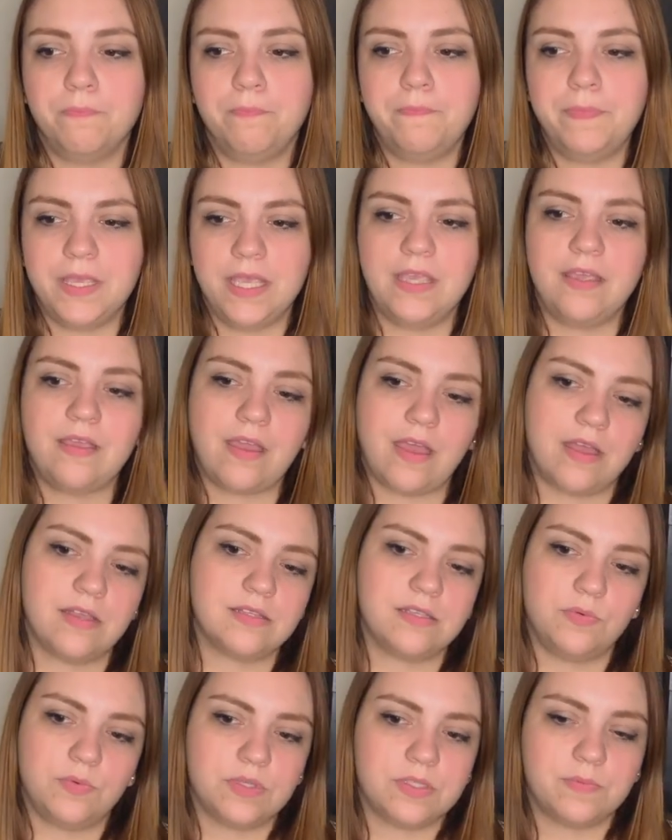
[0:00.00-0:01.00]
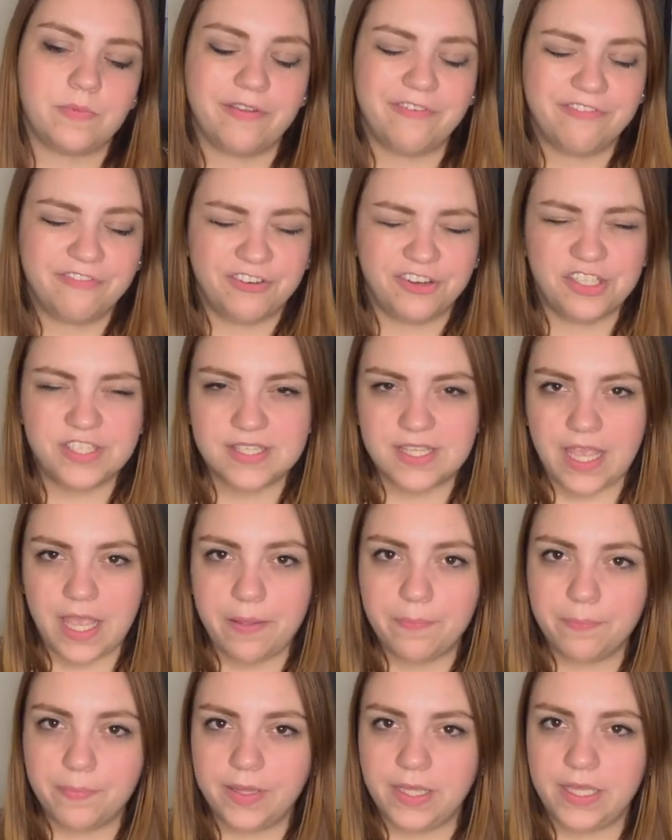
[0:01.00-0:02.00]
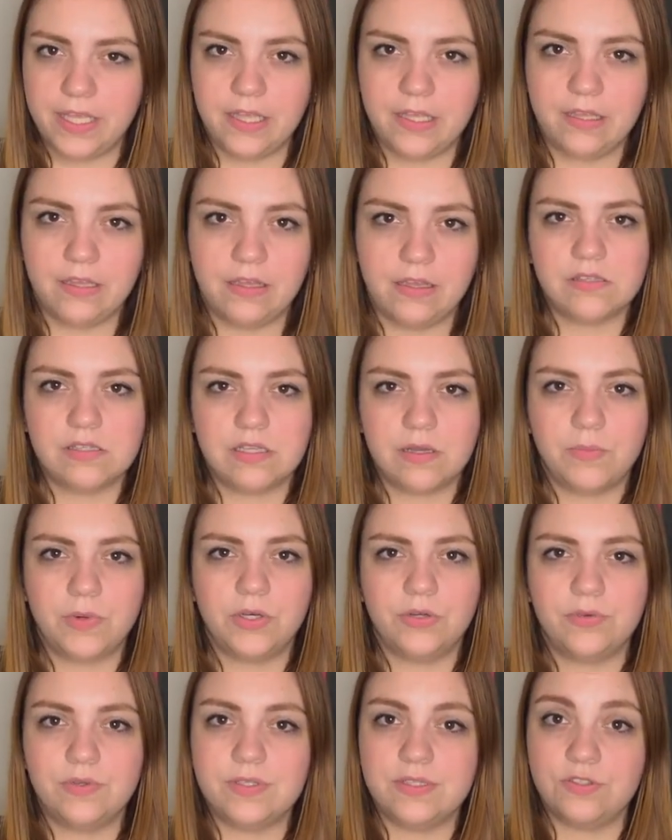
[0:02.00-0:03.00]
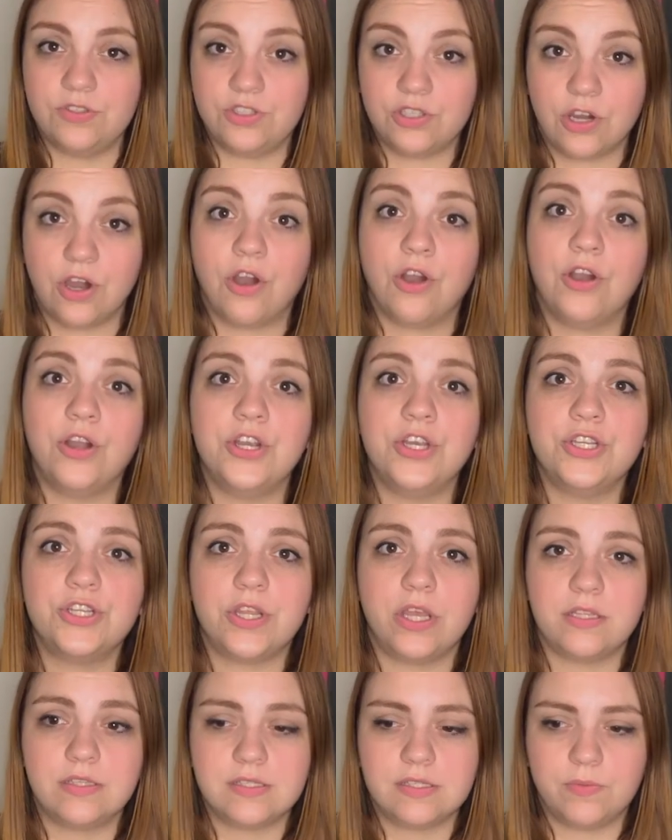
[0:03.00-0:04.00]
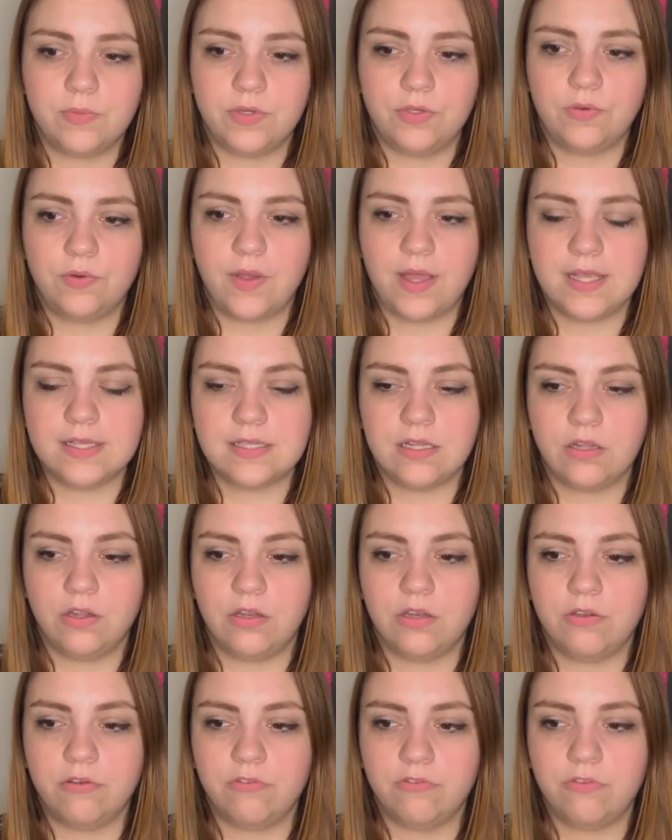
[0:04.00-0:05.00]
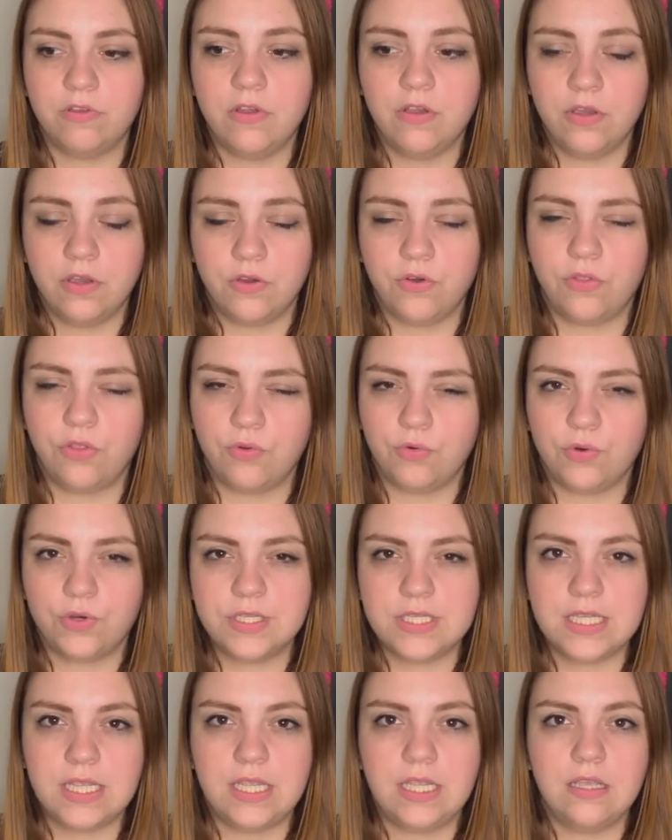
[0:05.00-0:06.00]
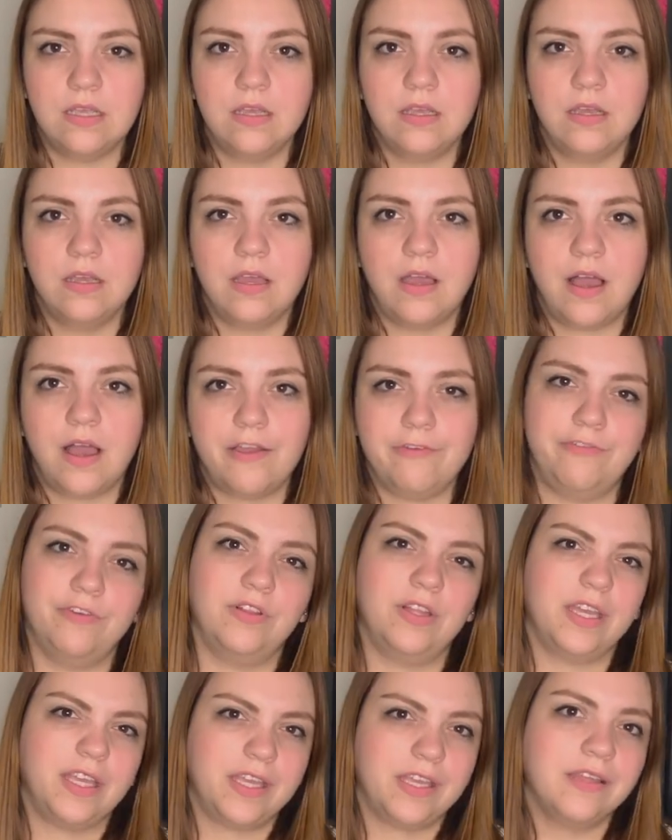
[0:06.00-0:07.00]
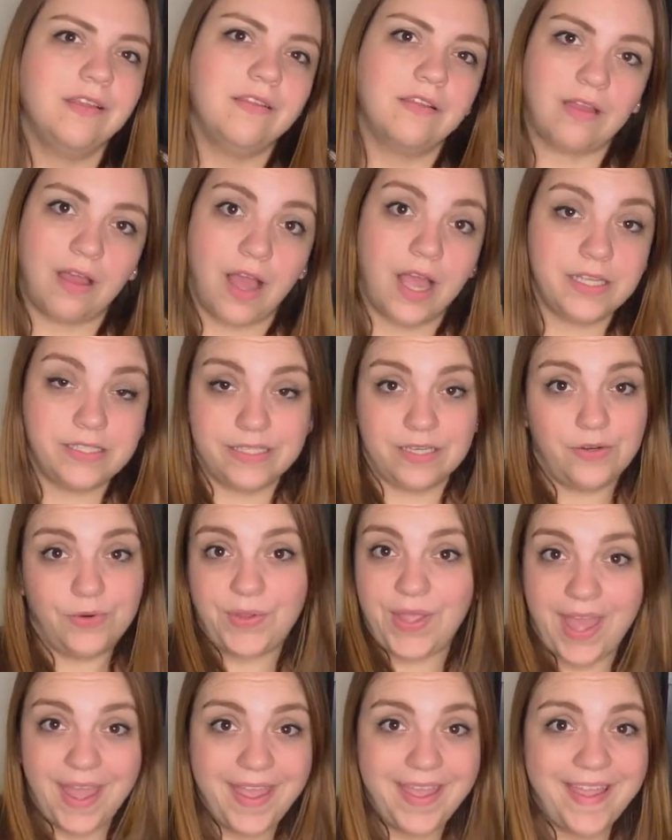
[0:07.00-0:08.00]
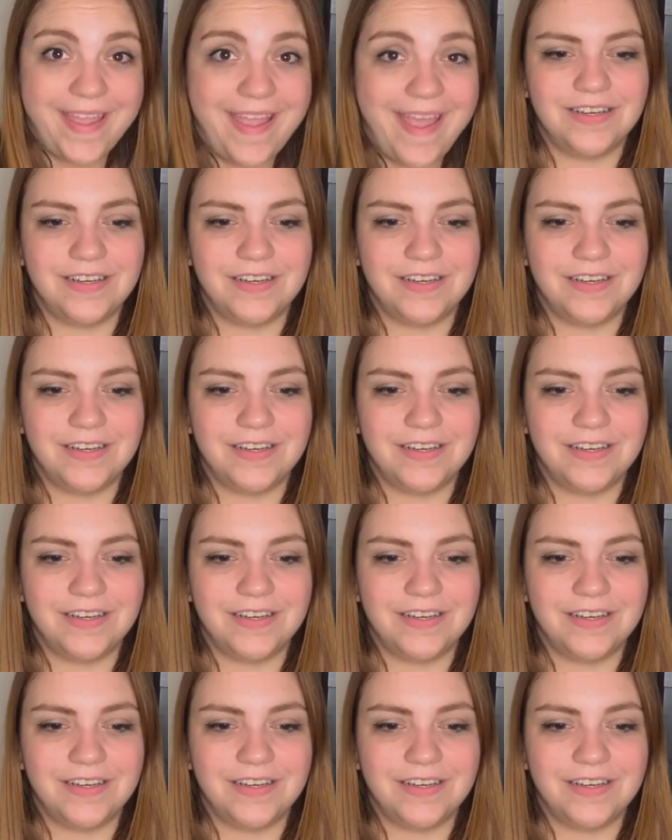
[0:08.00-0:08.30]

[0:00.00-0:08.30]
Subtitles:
being, as it was my first game playing, someone who's in charge and someone who has a lot of authority, I feel like I did okay.